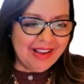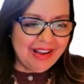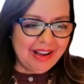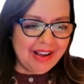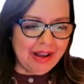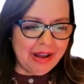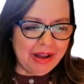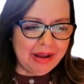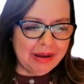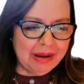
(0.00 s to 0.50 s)

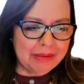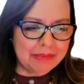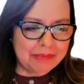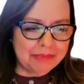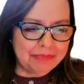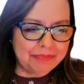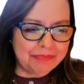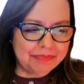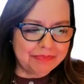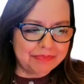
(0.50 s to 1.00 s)

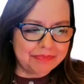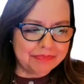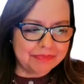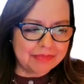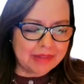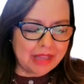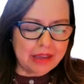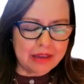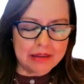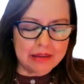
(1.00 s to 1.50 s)
um,
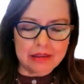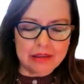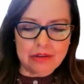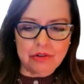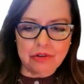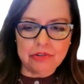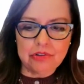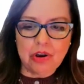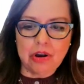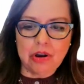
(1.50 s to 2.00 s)

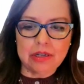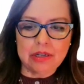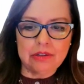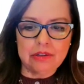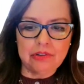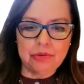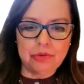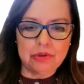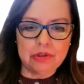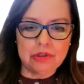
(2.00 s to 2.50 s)
talking
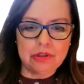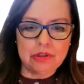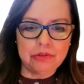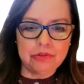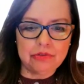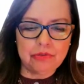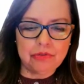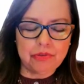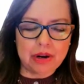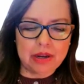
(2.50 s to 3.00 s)
to a close
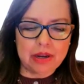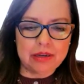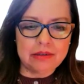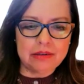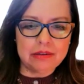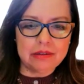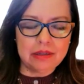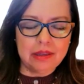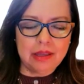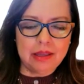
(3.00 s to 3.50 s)

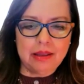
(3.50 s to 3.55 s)
friend.